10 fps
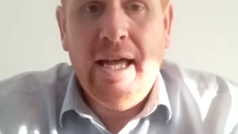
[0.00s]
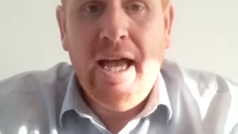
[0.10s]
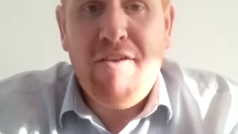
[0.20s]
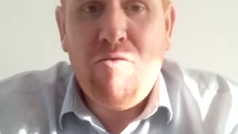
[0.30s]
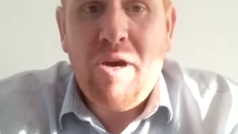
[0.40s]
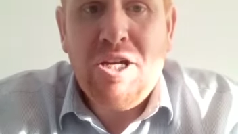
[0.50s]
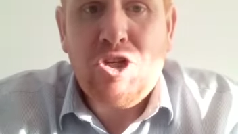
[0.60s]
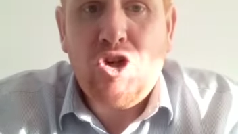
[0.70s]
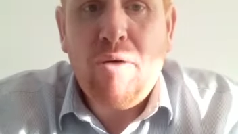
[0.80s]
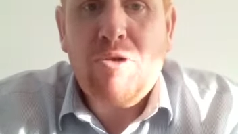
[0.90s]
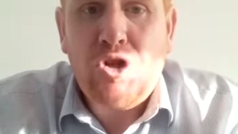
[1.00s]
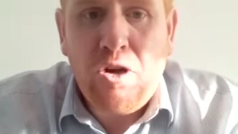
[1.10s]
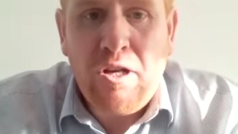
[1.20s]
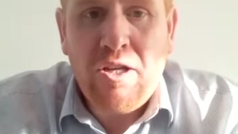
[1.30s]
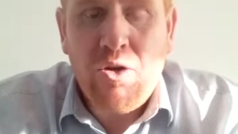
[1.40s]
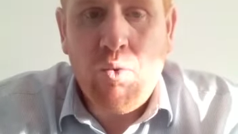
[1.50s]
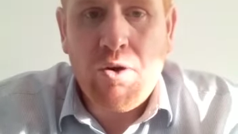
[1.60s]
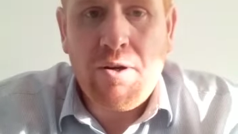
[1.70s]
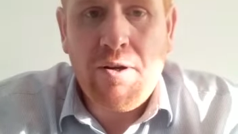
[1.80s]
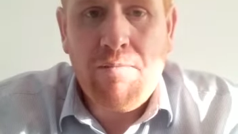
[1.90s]
If we stop studying the
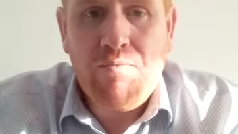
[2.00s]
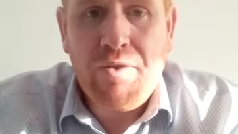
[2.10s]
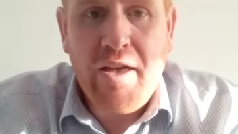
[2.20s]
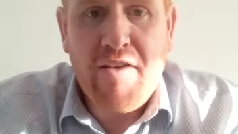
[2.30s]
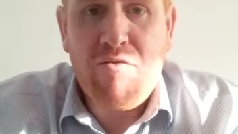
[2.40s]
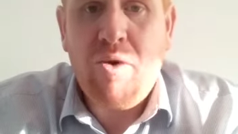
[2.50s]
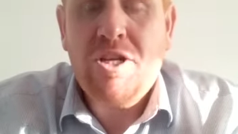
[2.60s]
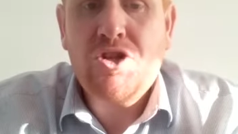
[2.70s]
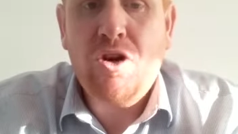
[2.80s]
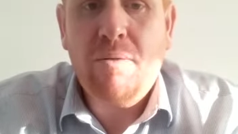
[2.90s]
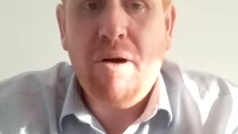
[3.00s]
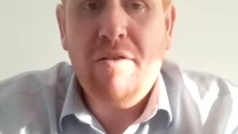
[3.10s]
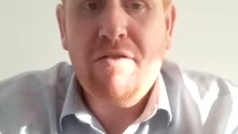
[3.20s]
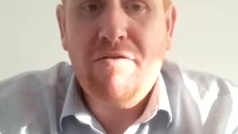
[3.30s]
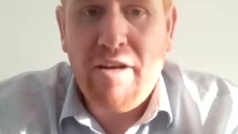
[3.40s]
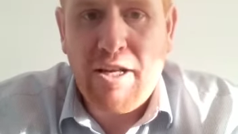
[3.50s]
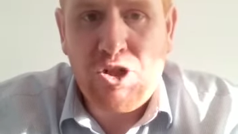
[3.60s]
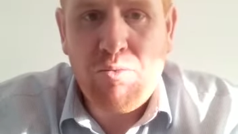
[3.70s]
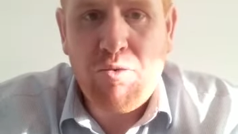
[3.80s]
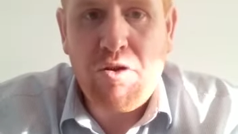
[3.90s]
Word, if we stop having
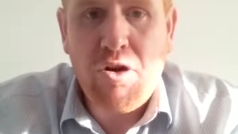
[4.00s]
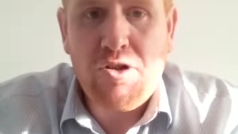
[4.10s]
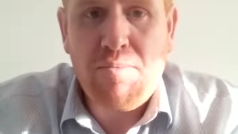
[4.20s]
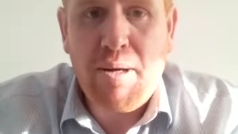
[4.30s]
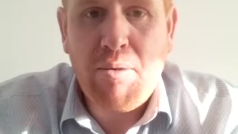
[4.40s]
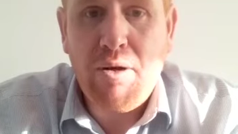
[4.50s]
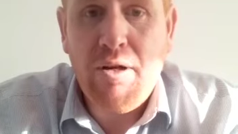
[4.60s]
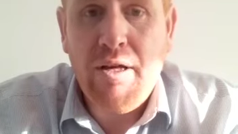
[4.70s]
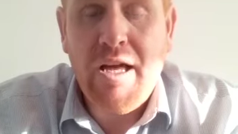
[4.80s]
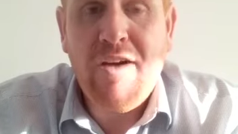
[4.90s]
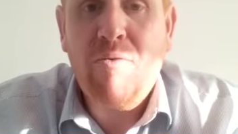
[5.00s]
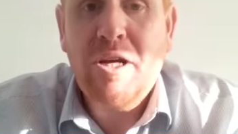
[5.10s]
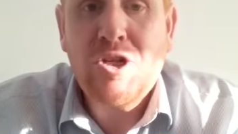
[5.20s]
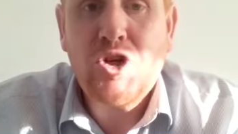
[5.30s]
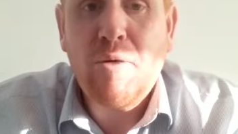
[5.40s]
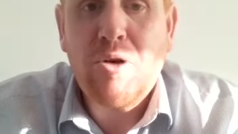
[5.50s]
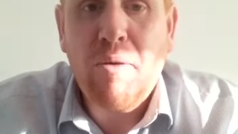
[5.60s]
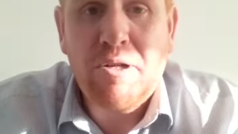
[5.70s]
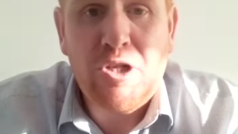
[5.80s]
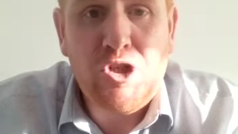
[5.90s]
fellowship with God's people, if we stop
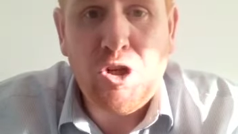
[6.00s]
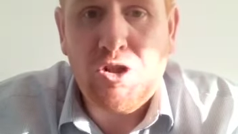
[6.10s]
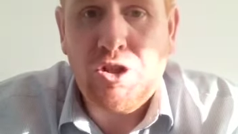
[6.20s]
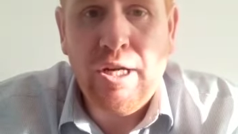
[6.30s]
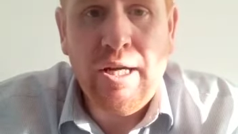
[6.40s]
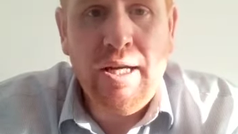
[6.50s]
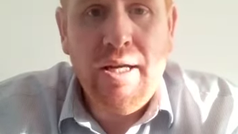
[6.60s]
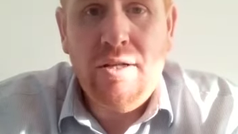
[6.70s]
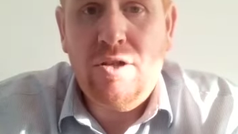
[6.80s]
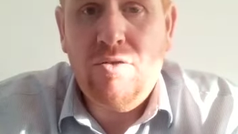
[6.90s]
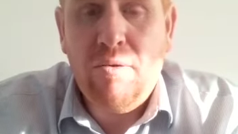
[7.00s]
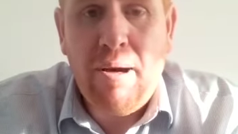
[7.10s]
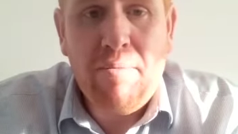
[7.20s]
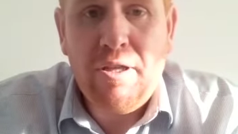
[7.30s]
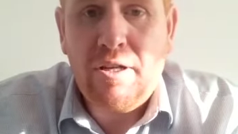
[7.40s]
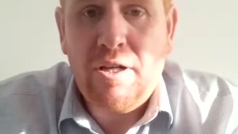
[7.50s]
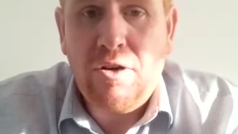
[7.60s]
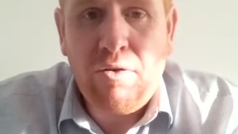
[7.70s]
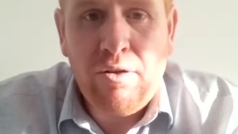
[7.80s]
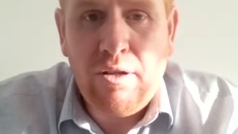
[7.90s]
coming to church, to remember the,
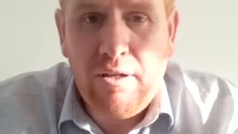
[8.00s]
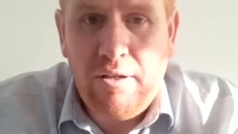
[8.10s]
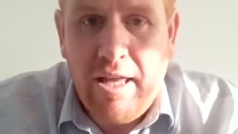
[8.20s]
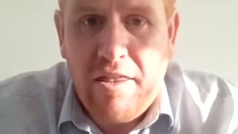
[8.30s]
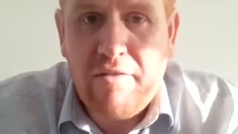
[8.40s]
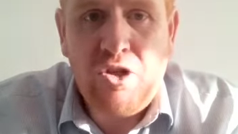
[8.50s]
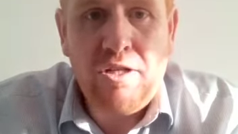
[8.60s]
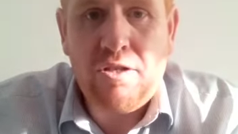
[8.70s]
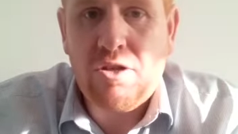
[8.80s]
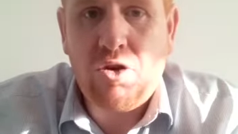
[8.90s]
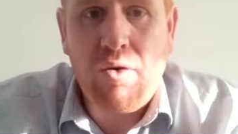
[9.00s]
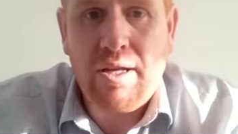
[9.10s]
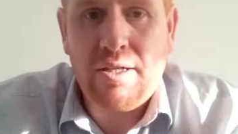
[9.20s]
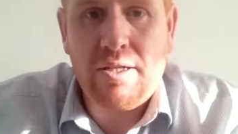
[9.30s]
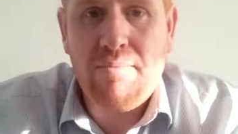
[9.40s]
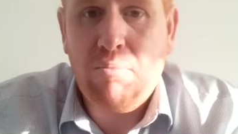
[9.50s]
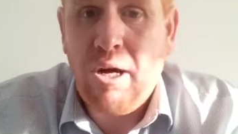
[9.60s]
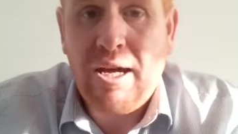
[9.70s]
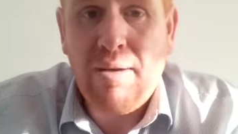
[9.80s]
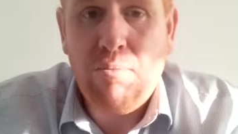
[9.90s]
the death of Jesus Christ and
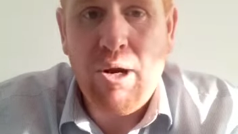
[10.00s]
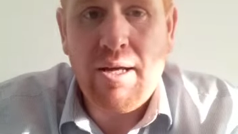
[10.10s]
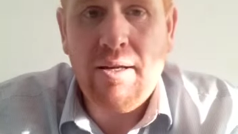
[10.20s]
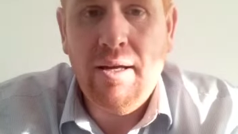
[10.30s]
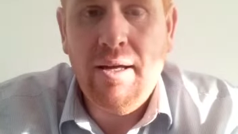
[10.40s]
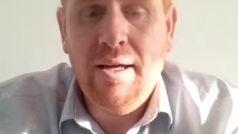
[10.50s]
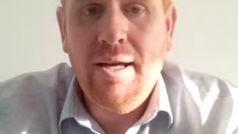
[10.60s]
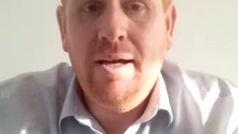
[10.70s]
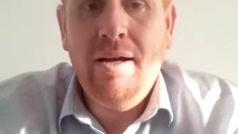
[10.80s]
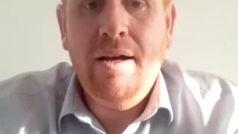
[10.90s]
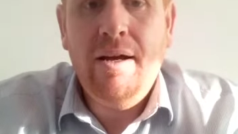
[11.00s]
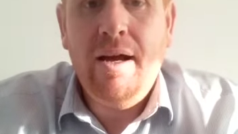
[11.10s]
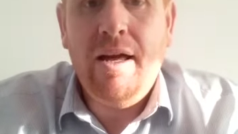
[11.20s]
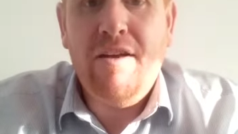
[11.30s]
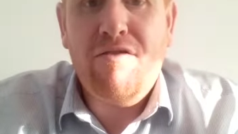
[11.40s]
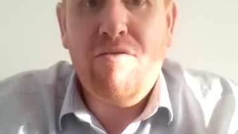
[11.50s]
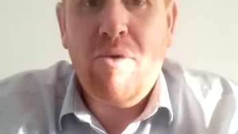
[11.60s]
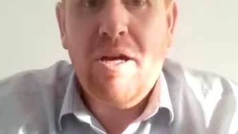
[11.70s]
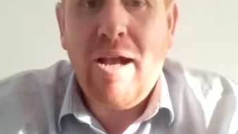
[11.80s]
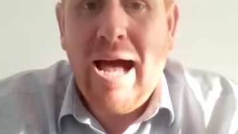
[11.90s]
breaking bread. And if
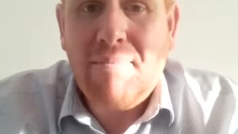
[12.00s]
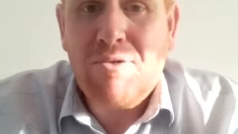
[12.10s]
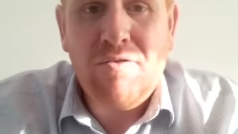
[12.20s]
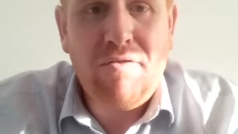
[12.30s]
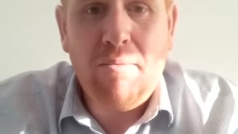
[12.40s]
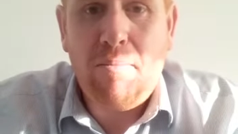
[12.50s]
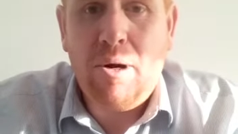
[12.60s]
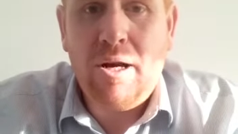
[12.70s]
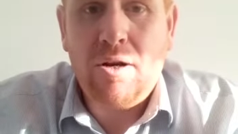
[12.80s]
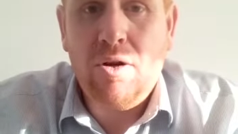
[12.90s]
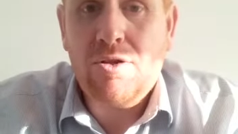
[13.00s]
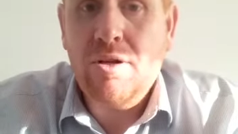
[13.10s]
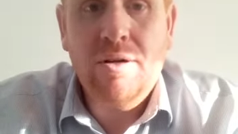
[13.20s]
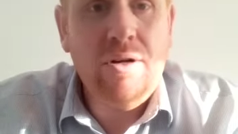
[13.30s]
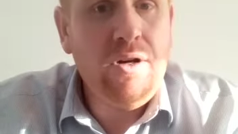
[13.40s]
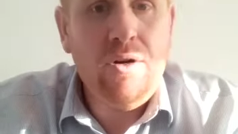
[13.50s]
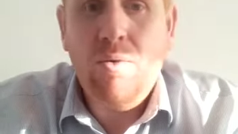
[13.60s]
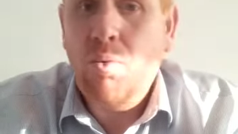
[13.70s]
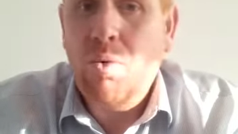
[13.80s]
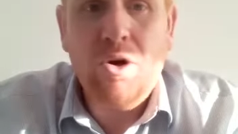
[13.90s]
we are absent from the prayer closet,
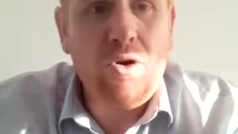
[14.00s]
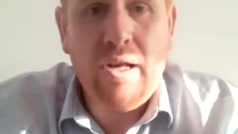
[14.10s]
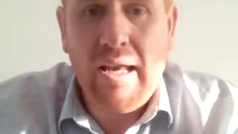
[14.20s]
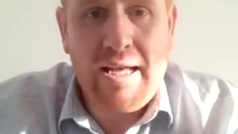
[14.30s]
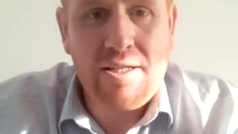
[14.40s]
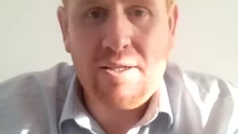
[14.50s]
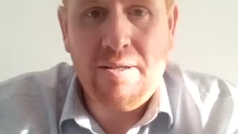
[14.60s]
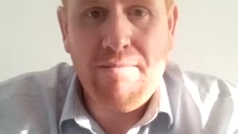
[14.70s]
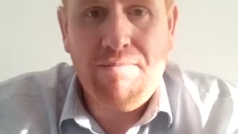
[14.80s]
we're not going to last.